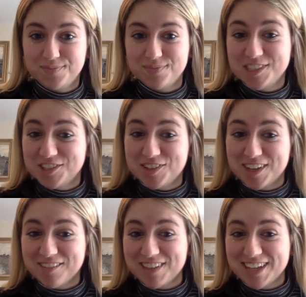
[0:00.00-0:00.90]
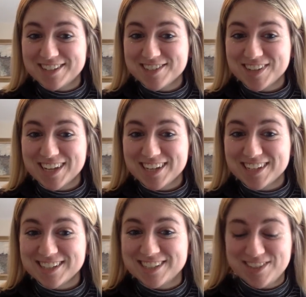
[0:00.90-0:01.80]
Did you think of the answer yet?
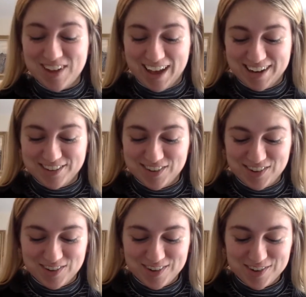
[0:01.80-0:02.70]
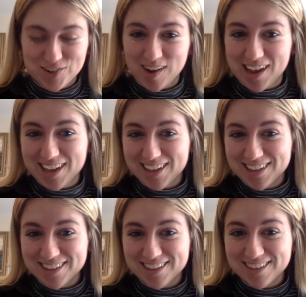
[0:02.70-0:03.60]
Did you add it to your tray?
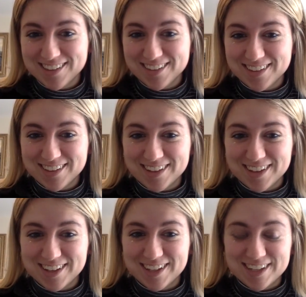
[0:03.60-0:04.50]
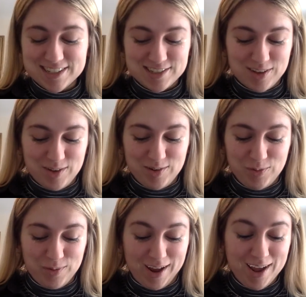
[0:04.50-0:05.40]
So
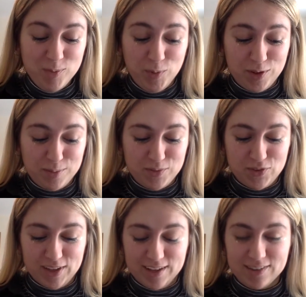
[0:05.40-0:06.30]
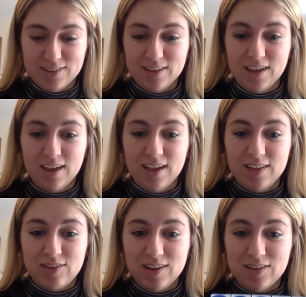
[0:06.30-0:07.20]
when I pull up 6,
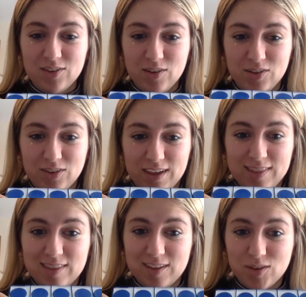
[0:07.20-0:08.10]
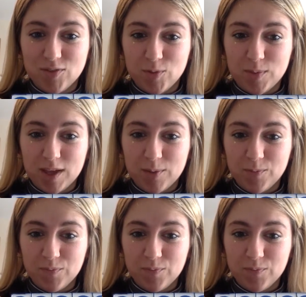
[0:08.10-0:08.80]
6 looks like this for me